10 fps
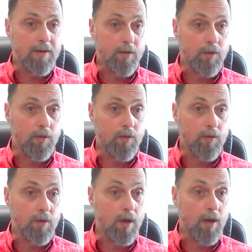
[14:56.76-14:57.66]
to
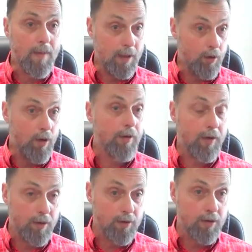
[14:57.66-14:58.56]
make your
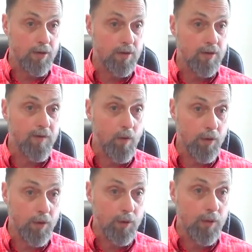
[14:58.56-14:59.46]
healthcare decisions
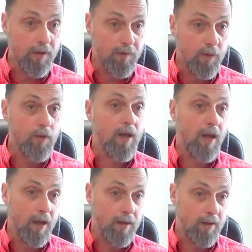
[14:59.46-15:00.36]
for you if you
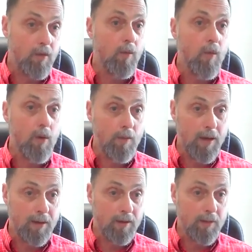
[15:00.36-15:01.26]
can't or won't
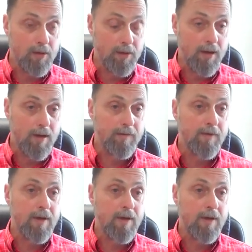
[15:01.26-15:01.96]
make them yourself.